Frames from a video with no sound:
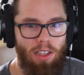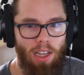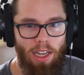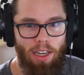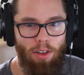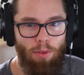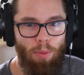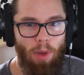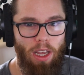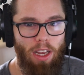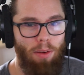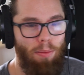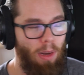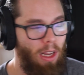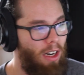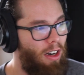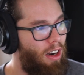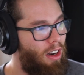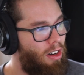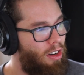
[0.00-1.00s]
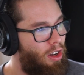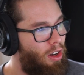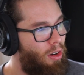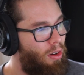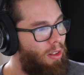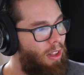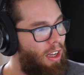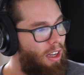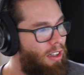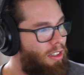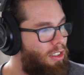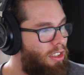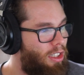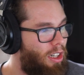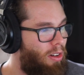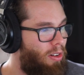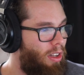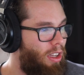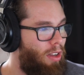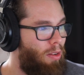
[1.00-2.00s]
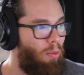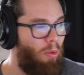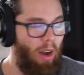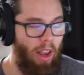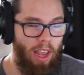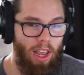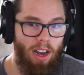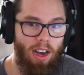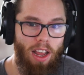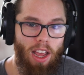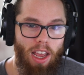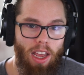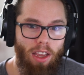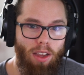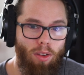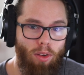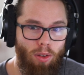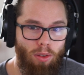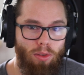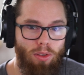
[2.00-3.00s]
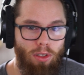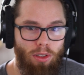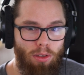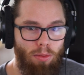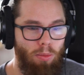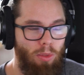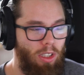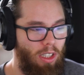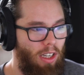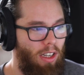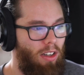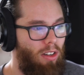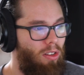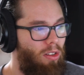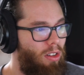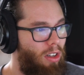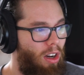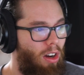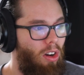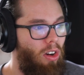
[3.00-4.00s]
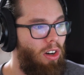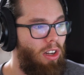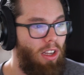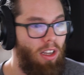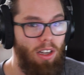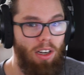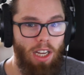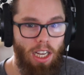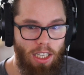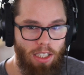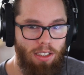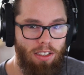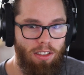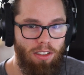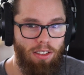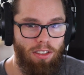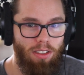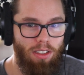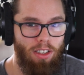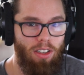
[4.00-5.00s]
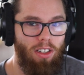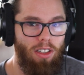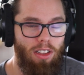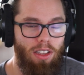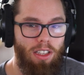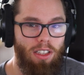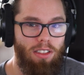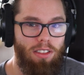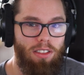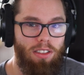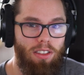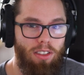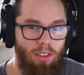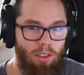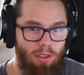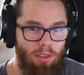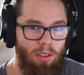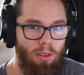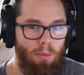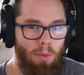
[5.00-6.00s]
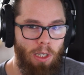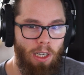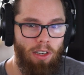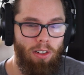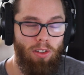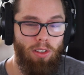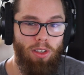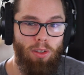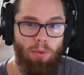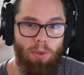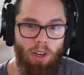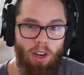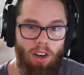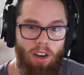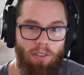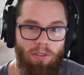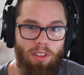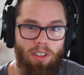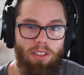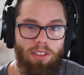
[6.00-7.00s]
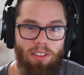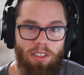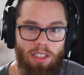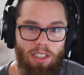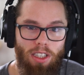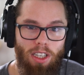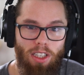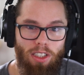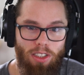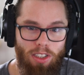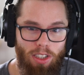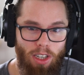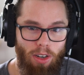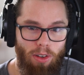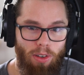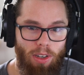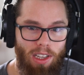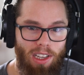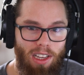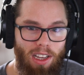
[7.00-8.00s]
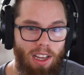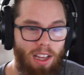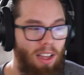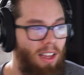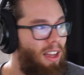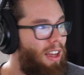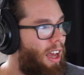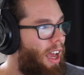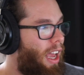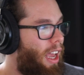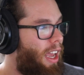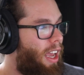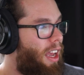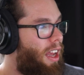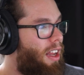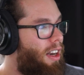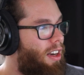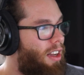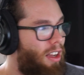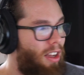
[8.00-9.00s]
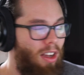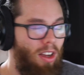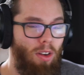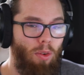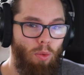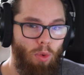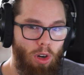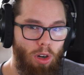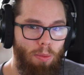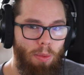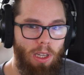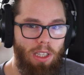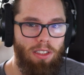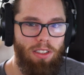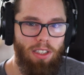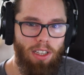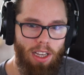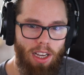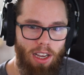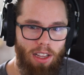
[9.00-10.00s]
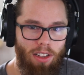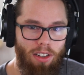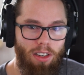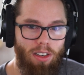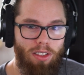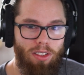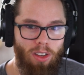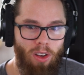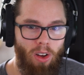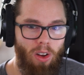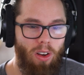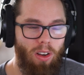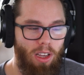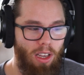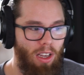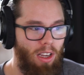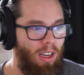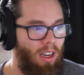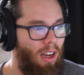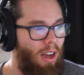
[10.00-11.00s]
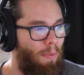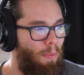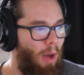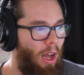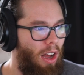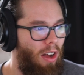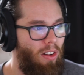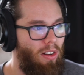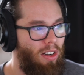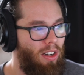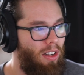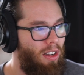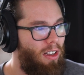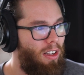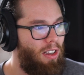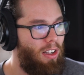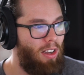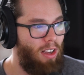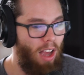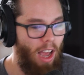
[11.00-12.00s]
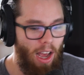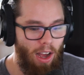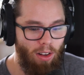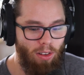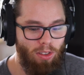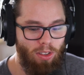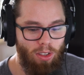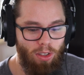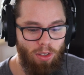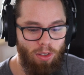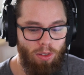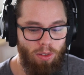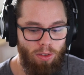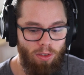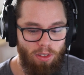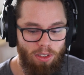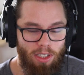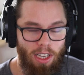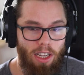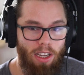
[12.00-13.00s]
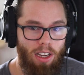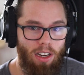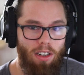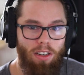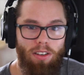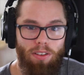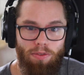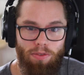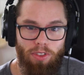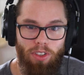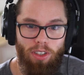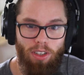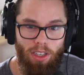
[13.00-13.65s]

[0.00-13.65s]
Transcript: And you may or may not know that Jodi ran a YouTube channel called Connections. And on this YouTube channel, you would often see Jodi and Ruby together talking about how to take care of your